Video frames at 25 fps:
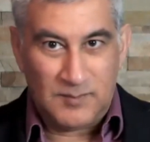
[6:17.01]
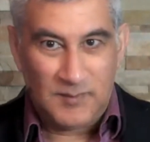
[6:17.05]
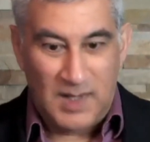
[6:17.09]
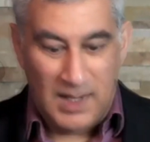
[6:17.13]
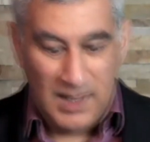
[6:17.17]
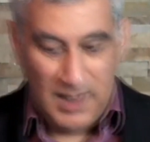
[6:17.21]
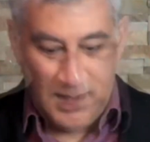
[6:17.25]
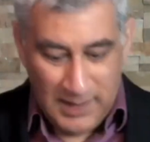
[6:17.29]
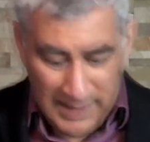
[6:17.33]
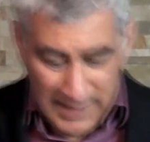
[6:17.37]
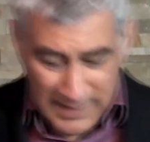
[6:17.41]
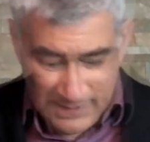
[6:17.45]

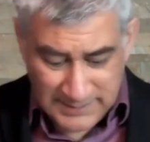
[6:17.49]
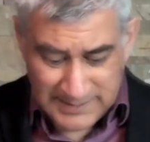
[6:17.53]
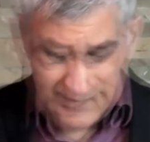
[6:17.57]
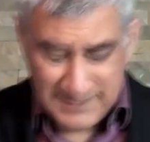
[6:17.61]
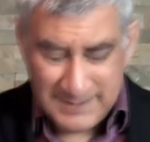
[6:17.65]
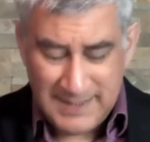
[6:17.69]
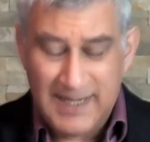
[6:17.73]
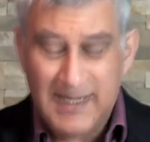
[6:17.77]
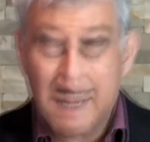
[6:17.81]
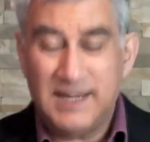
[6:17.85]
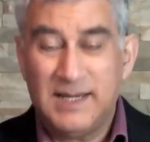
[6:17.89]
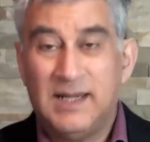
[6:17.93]
let's
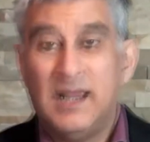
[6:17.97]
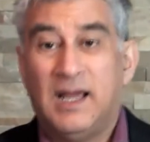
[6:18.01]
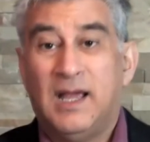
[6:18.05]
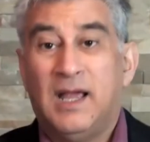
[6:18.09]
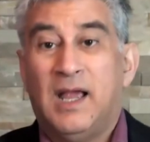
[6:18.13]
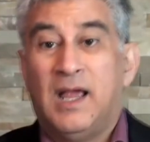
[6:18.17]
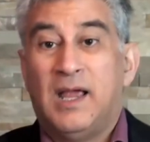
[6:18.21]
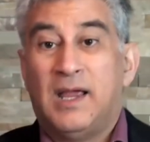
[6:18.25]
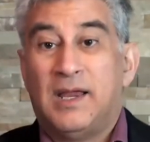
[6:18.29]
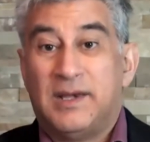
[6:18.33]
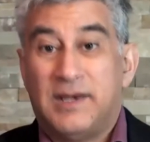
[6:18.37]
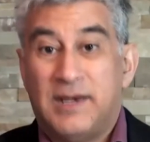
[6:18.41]
say
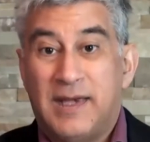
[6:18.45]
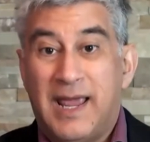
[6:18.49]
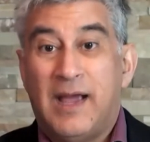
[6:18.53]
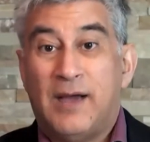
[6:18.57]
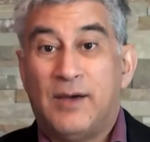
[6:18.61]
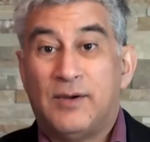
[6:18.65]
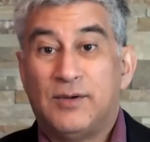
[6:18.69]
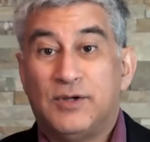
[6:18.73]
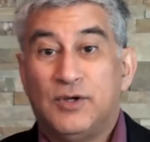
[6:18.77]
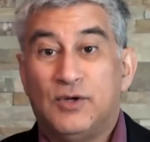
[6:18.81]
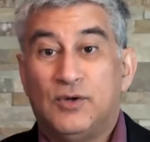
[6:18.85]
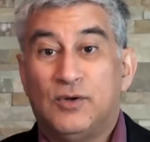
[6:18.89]
now
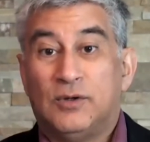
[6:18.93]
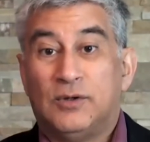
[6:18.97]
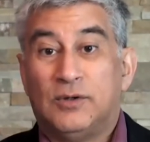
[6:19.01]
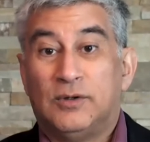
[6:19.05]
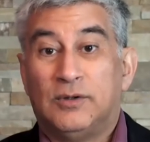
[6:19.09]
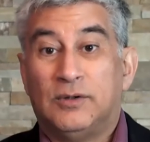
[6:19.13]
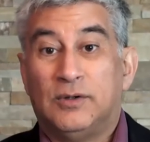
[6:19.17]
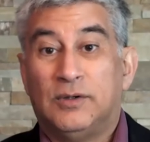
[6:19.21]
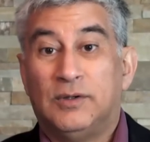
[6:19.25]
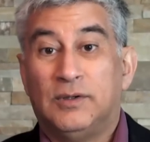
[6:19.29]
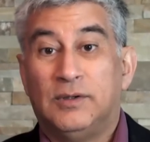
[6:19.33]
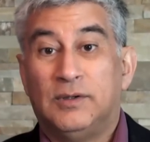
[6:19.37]

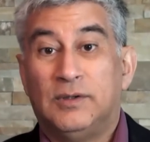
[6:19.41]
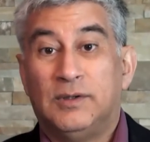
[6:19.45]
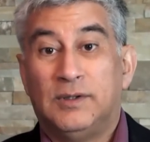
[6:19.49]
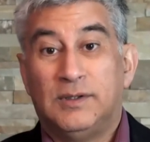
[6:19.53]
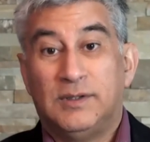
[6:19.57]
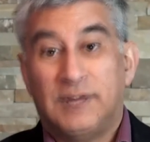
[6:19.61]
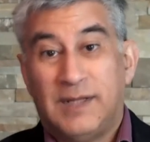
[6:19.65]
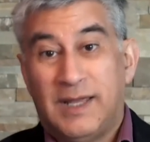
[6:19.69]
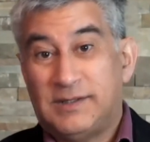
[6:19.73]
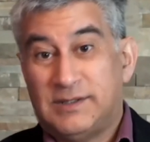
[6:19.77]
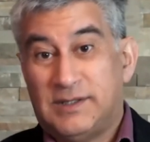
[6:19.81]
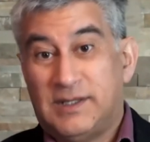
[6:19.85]
you're,
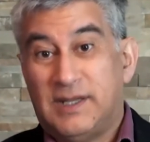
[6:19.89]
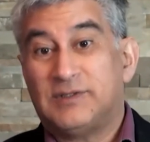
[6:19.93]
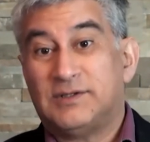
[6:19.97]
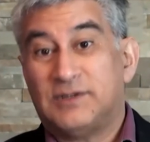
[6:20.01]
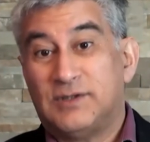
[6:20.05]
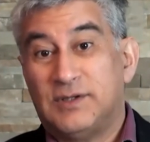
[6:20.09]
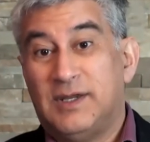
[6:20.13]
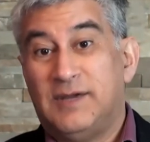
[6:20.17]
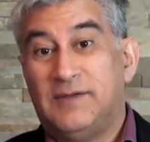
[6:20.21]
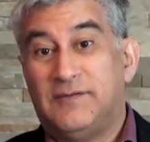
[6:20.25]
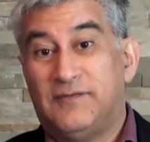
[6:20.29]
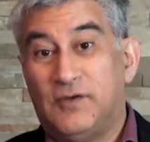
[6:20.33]
that,
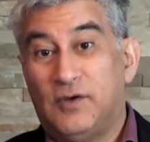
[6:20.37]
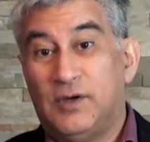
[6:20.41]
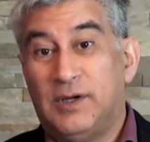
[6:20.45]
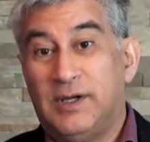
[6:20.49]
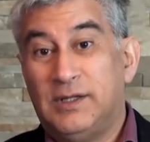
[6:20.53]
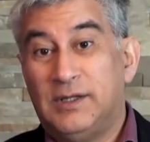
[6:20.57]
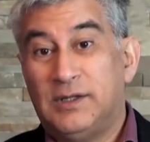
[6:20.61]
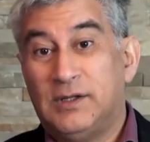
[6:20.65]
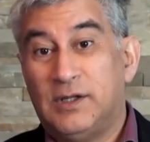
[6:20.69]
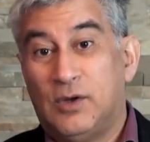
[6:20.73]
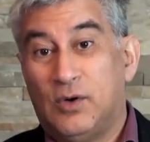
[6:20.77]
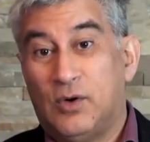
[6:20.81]
that's if you're
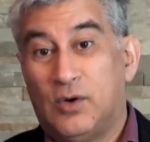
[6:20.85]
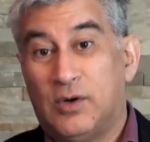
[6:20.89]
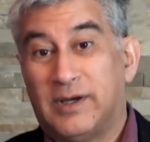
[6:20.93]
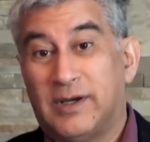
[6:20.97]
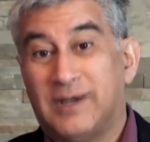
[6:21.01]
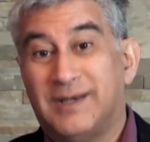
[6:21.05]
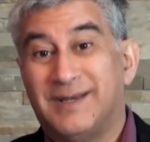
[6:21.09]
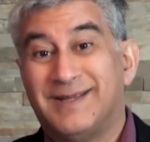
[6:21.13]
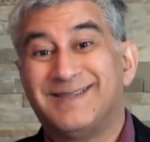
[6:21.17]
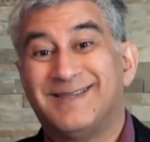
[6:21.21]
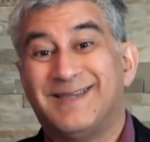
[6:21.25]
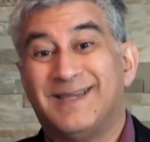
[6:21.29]
in the
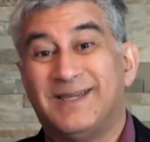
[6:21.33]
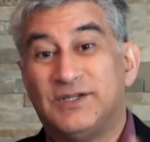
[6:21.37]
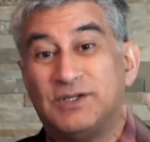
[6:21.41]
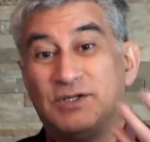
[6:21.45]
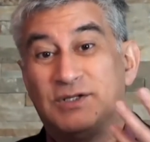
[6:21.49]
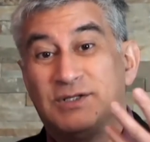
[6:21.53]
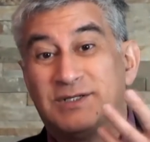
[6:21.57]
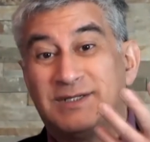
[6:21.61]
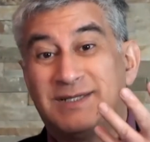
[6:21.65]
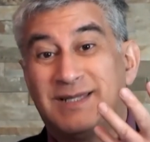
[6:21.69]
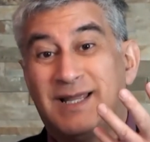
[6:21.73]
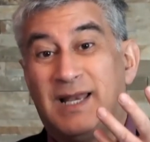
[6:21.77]
organization
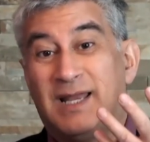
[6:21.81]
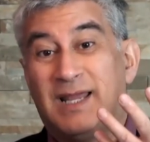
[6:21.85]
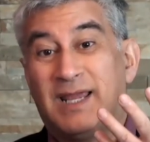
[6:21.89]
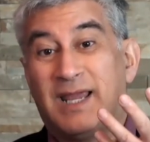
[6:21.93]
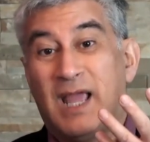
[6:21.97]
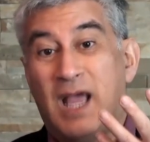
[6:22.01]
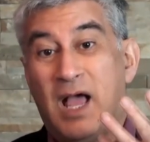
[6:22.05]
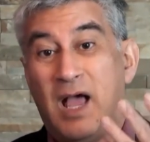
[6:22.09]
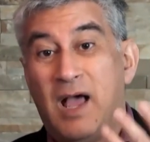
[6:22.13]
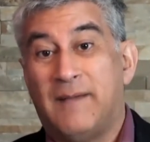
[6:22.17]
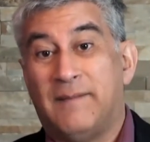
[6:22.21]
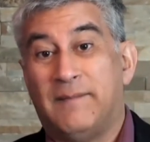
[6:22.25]
selling
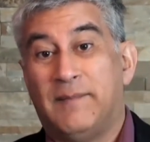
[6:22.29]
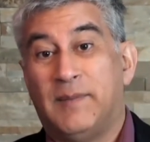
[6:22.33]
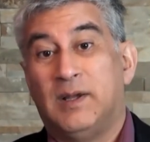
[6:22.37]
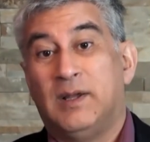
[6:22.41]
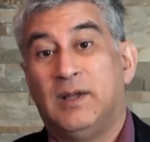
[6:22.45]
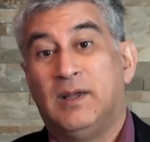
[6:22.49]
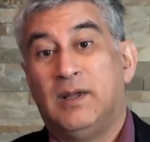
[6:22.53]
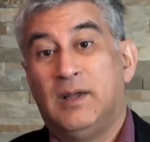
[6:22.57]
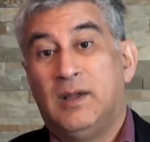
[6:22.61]
up.